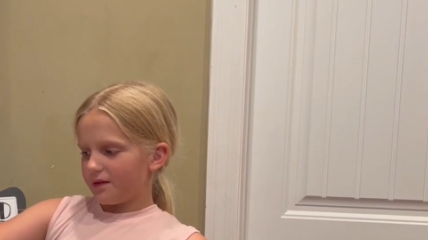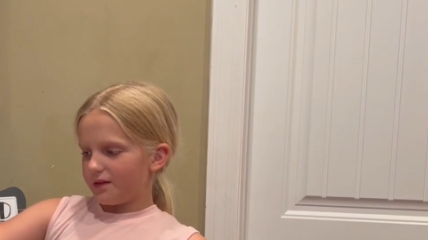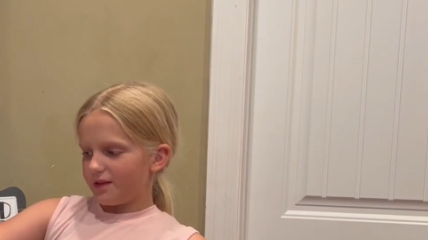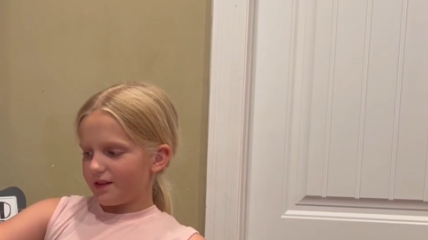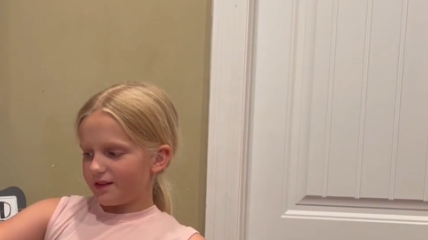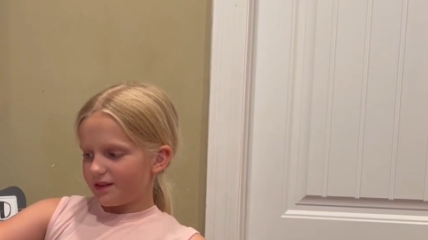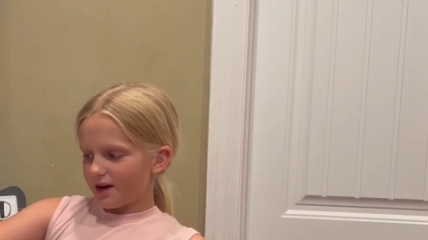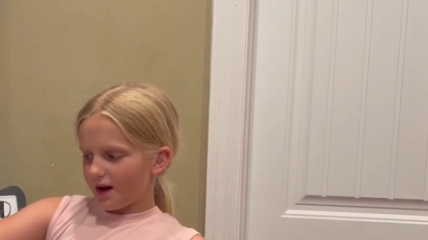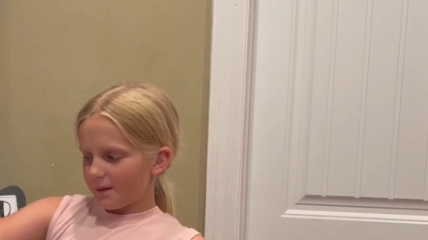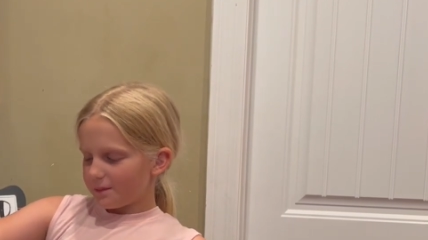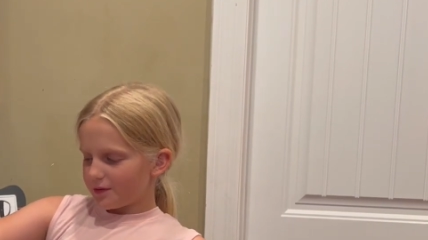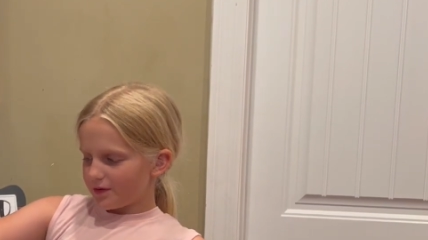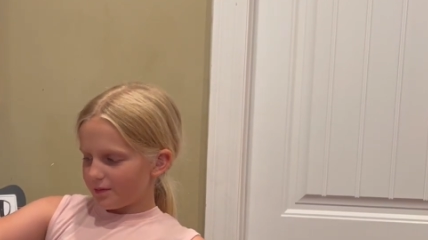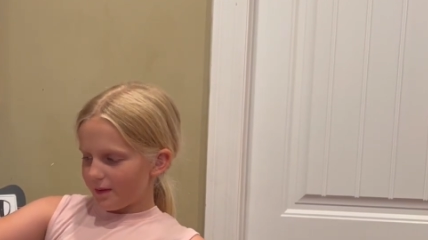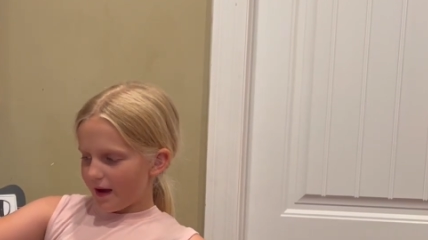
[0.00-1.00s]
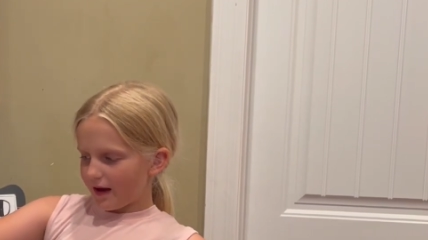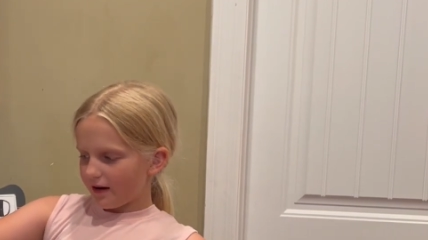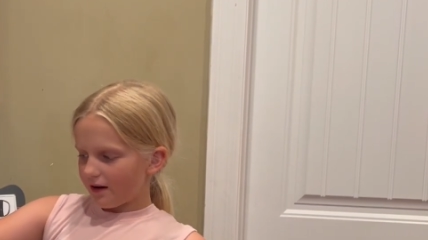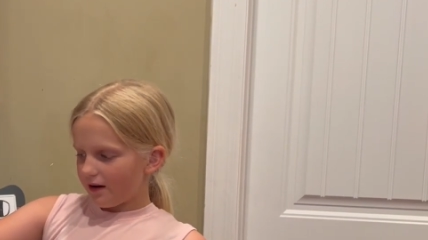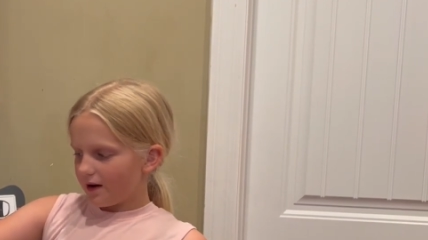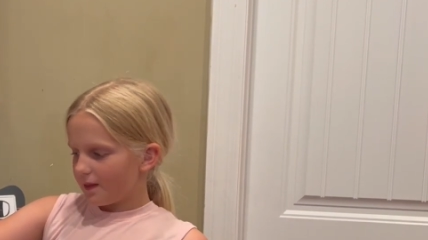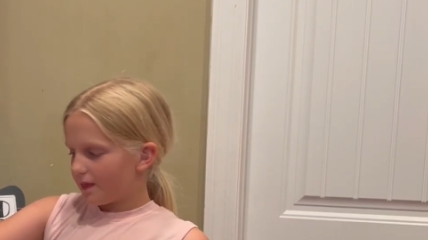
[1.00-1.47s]
the tops back
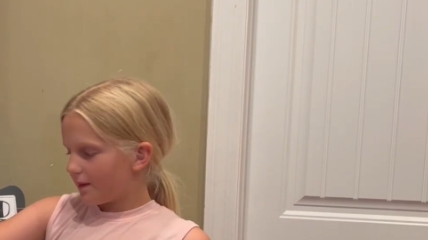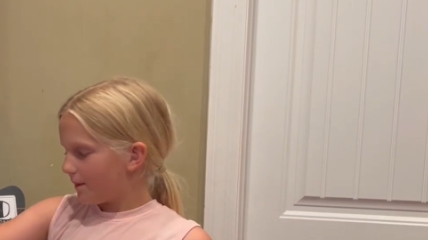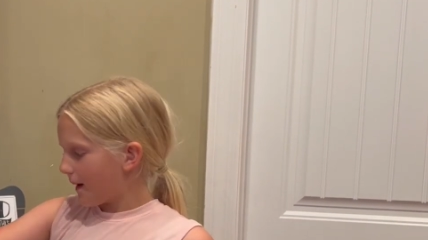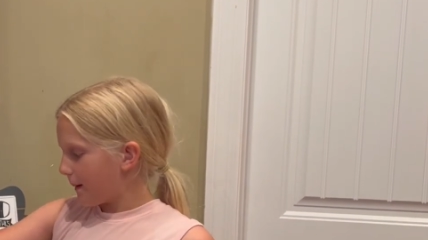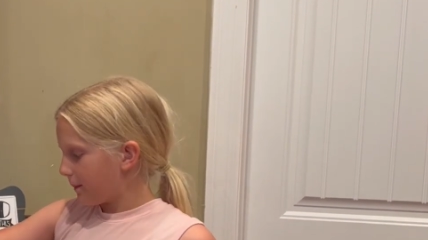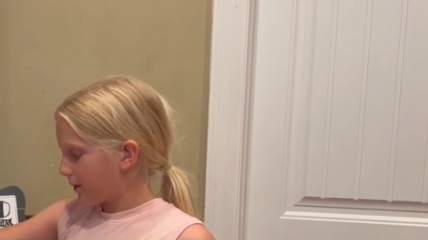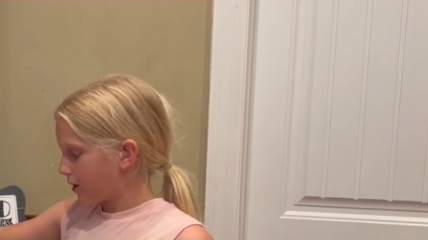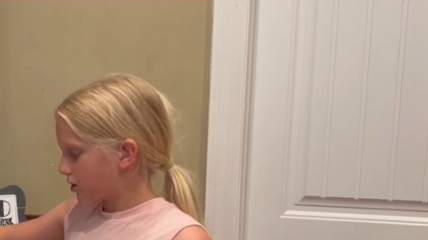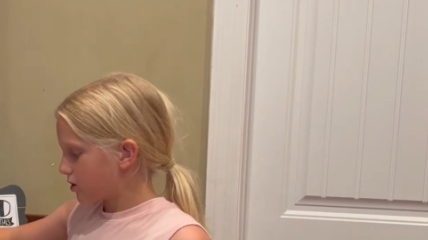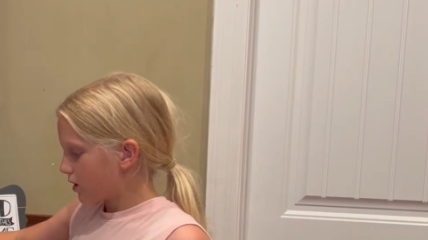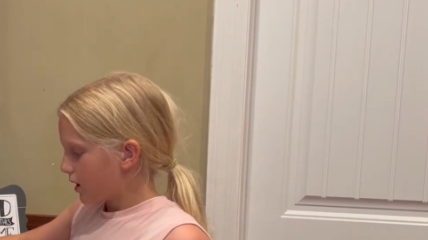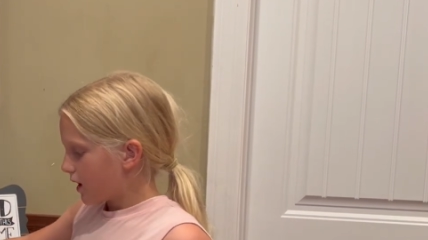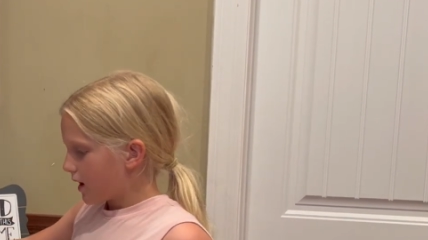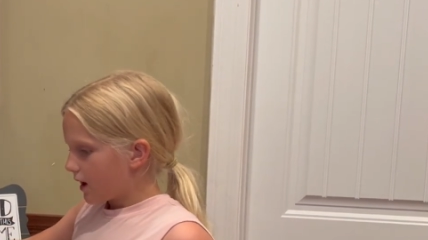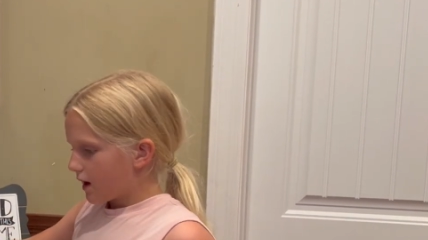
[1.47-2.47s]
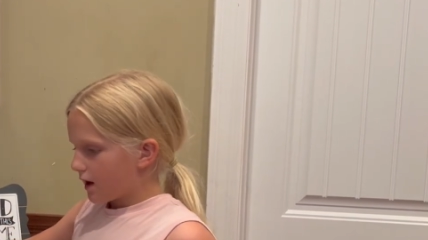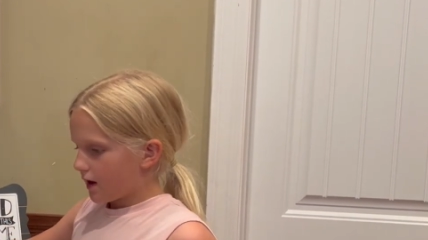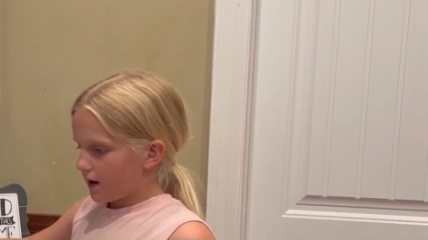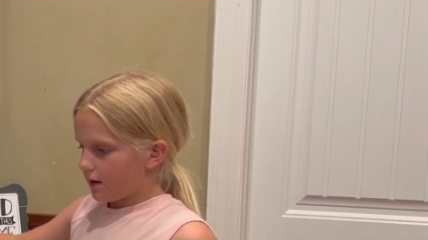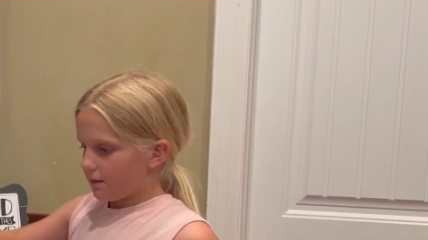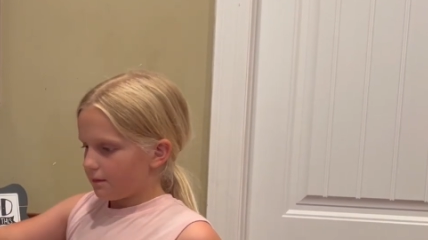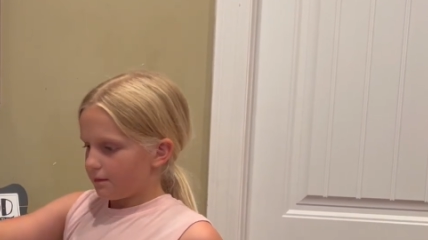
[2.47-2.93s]
on the peppers
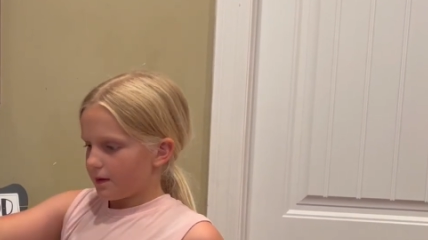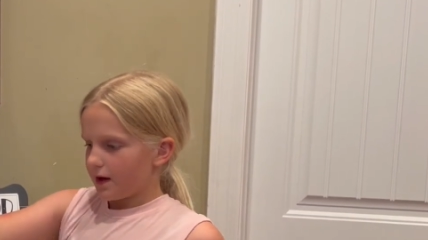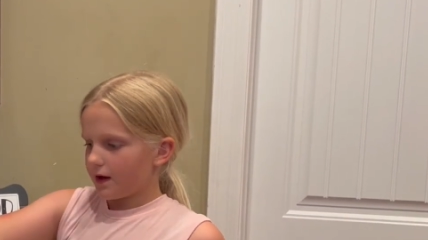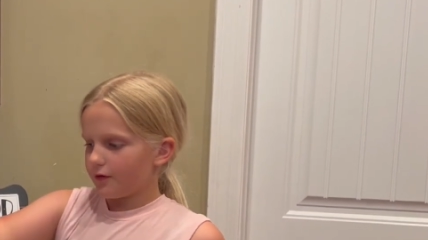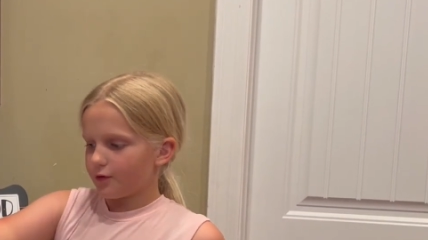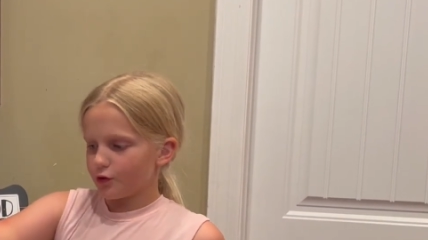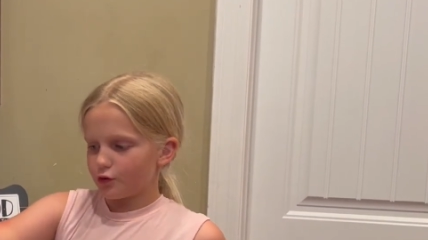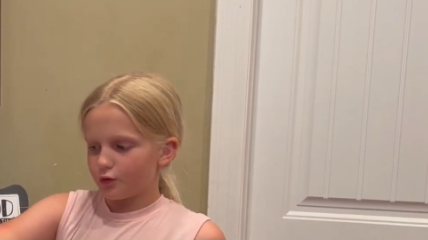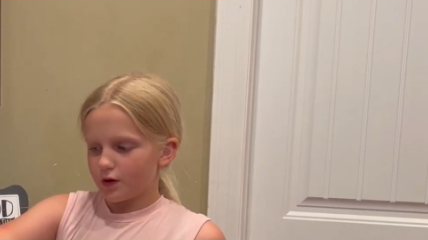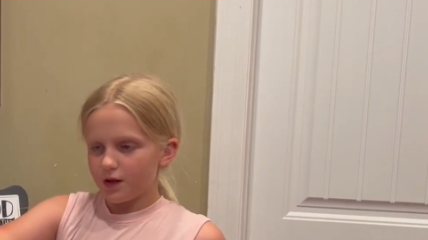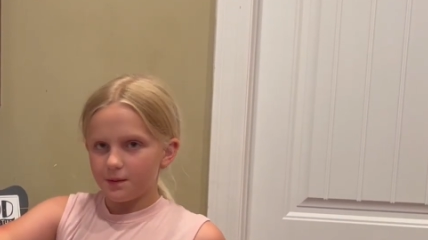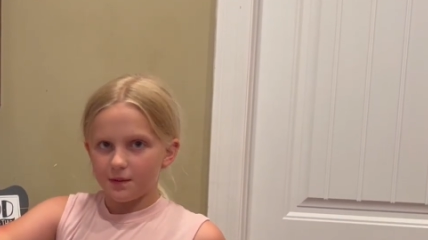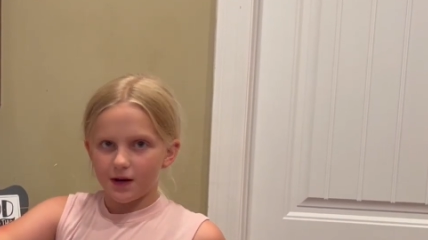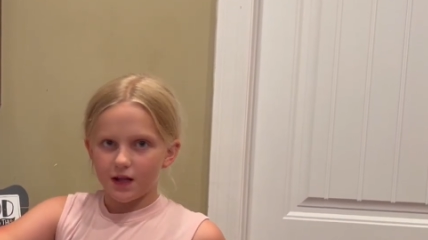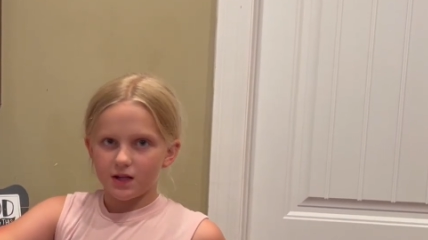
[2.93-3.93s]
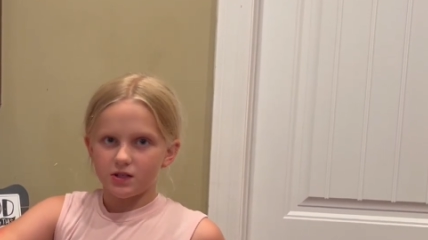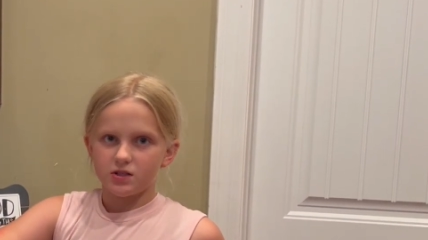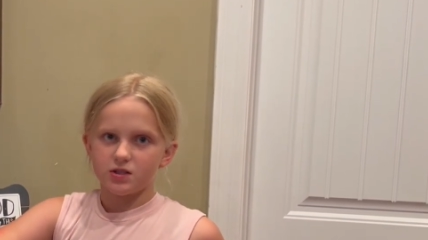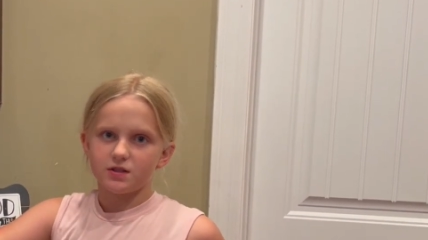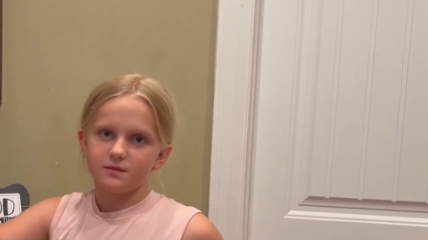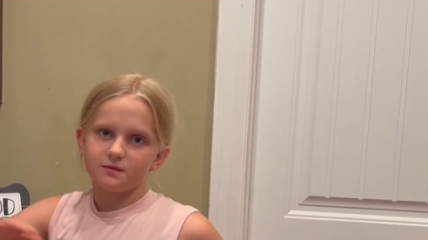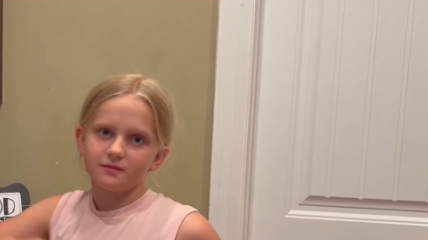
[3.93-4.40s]
and bake for 20 minutes.